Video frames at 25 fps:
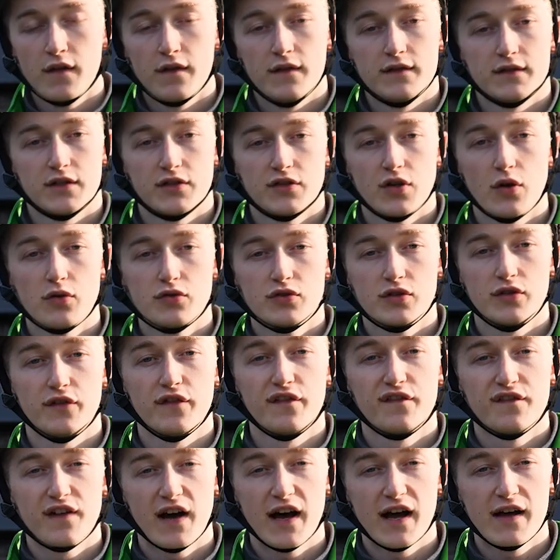There's a total
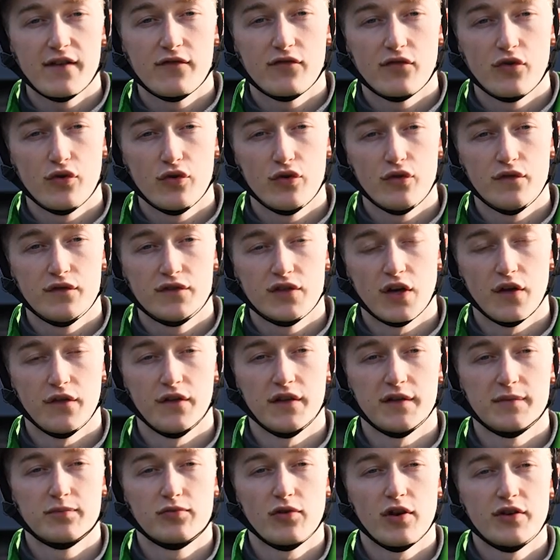of 5 roofs on
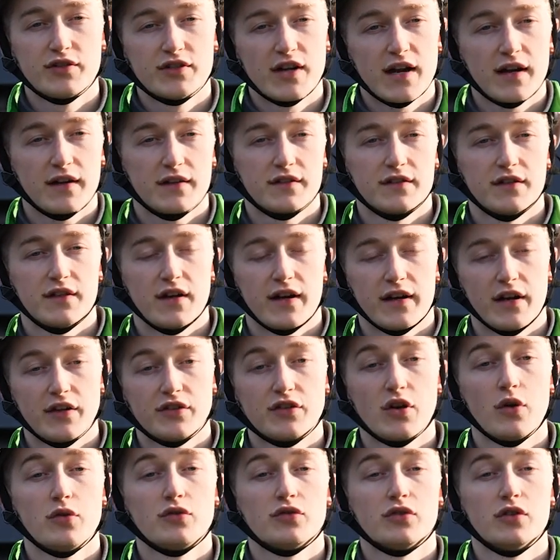this project and a
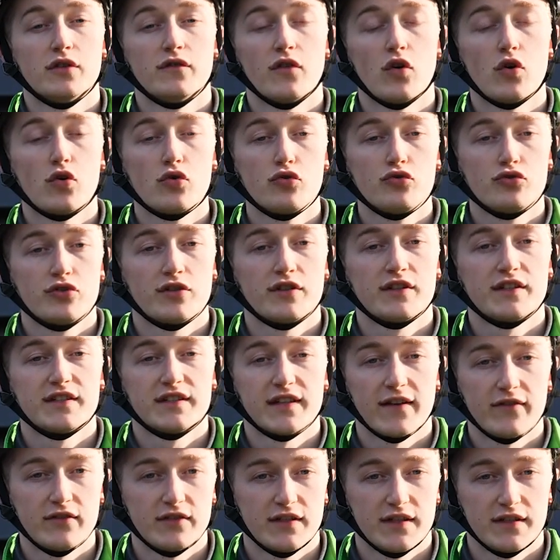total of
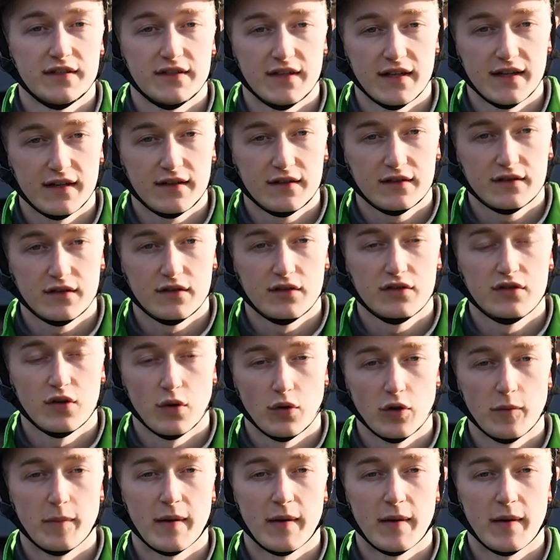176 solar